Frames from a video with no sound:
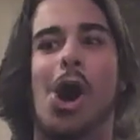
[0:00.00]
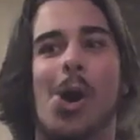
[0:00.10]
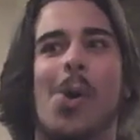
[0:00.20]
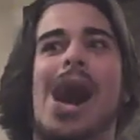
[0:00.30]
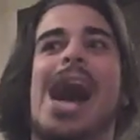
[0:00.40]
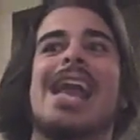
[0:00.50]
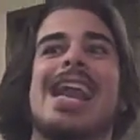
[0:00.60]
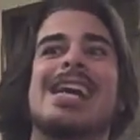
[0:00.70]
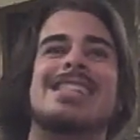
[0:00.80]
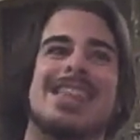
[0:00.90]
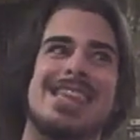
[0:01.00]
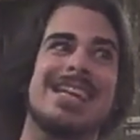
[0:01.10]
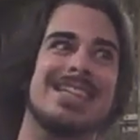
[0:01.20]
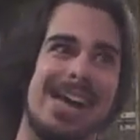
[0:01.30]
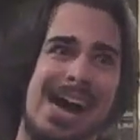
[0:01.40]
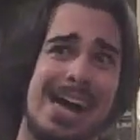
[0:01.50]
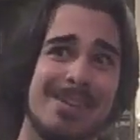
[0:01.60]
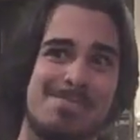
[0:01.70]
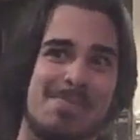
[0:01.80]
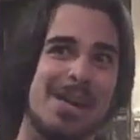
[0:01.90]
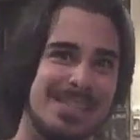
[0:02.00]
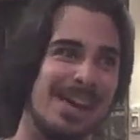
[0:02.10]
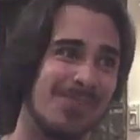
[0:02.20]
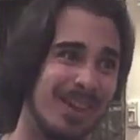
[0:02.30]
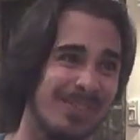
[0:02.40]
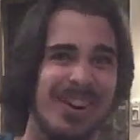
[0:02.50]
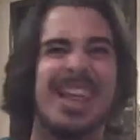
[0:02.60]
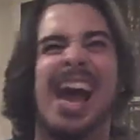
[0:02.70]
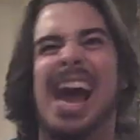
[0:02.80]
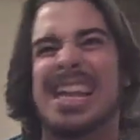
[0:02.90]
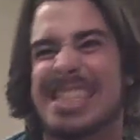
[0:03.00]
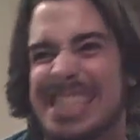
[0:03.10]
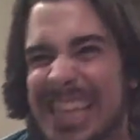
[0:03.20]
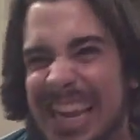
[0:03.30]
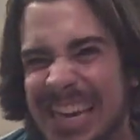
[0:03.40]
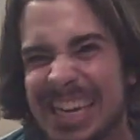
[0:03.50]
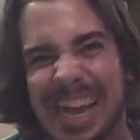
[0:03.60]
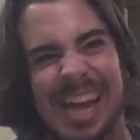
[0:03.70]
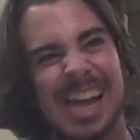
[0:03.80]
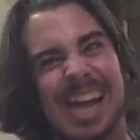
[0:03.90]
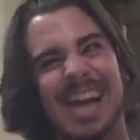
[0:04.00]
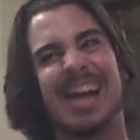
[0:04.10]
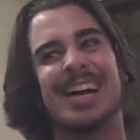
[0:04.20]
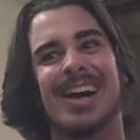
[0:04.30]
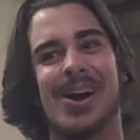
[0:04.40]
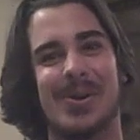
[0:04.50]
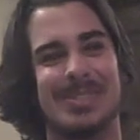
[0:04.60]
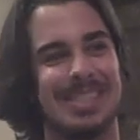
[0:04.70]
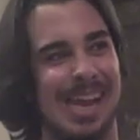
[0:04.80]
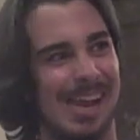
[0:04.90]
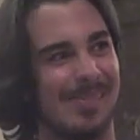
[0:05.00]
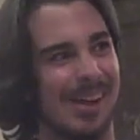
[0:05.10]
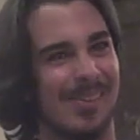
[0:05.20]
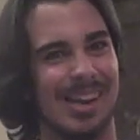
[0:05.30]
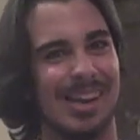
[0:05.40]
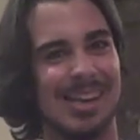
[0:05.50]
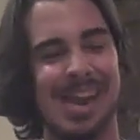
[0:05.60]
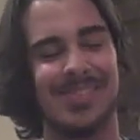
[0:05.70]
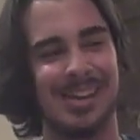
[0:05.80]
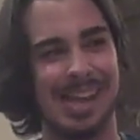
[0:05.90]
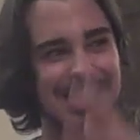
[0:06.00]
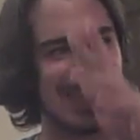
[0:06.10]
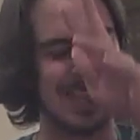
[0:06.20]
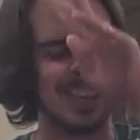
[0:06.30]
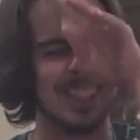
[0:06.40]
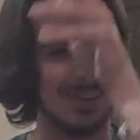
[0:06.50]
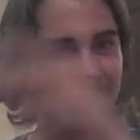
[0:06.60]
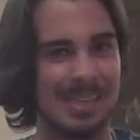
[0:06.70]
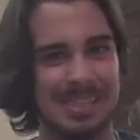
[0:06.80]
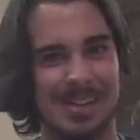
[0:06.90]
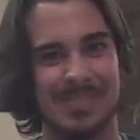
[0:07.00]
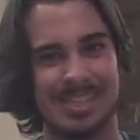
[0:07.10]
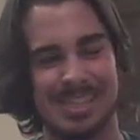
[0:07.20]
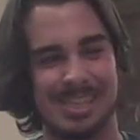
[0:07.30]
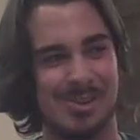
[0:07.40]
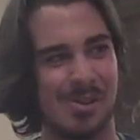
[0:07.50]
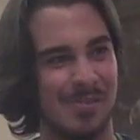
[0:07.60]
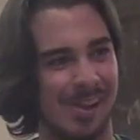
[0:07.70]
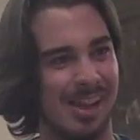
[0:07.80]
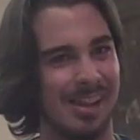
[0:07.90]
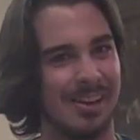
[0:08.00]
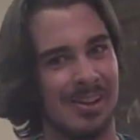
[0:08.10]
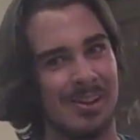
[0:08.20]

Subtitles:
Oh, I like to think not, but definitely for that scene. Oh damn! I would never like to think of myself as the Jimmy Fallon.